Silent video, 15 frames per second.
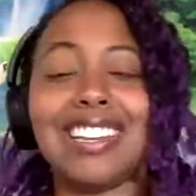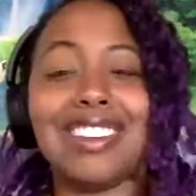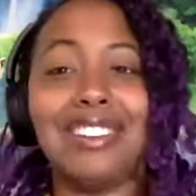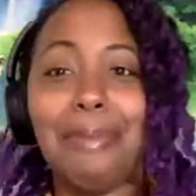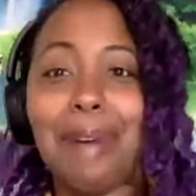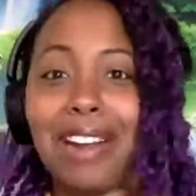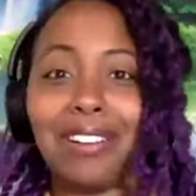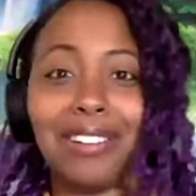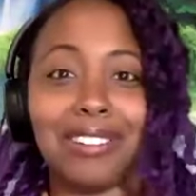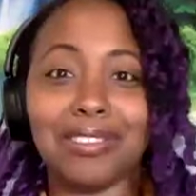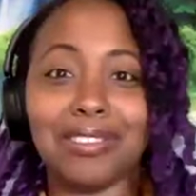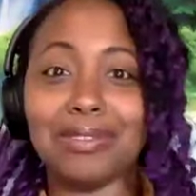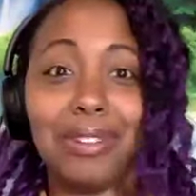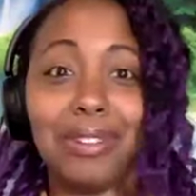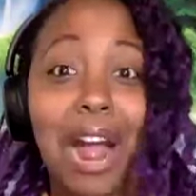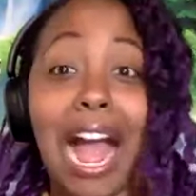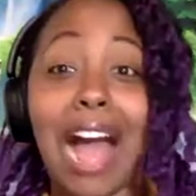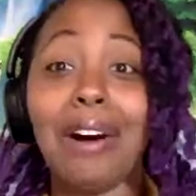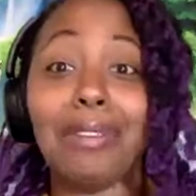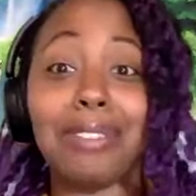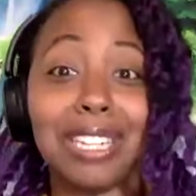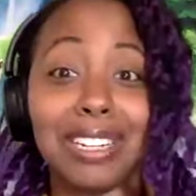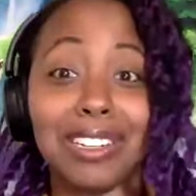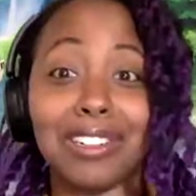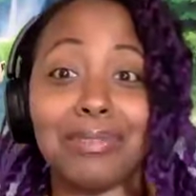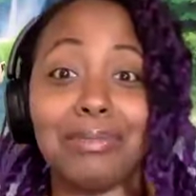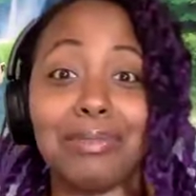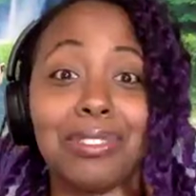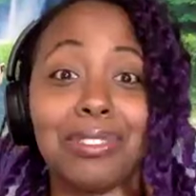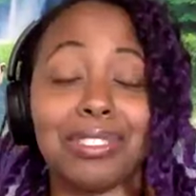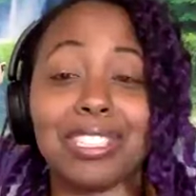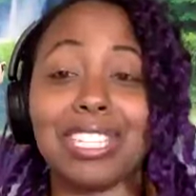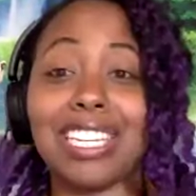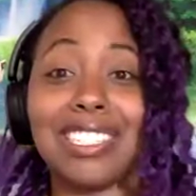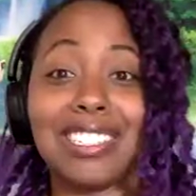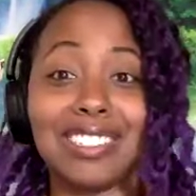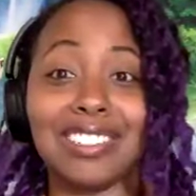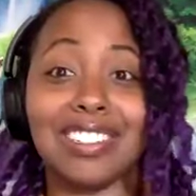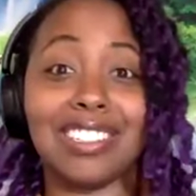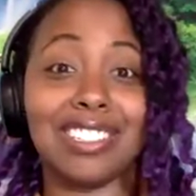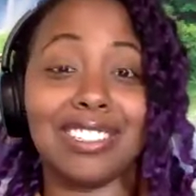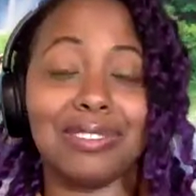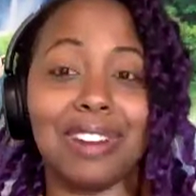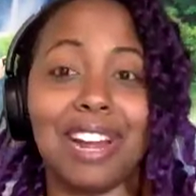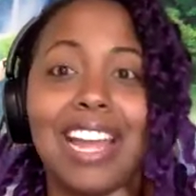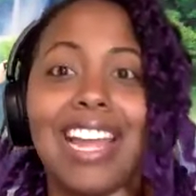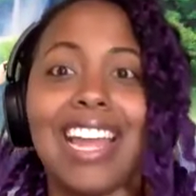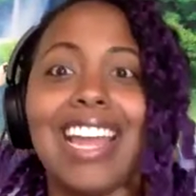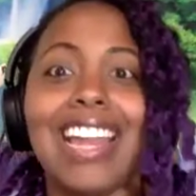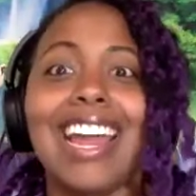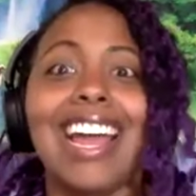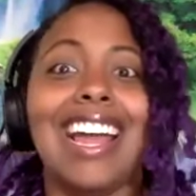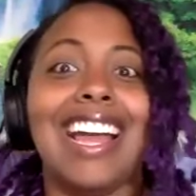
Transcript: no matter how terrible things looked, right? And I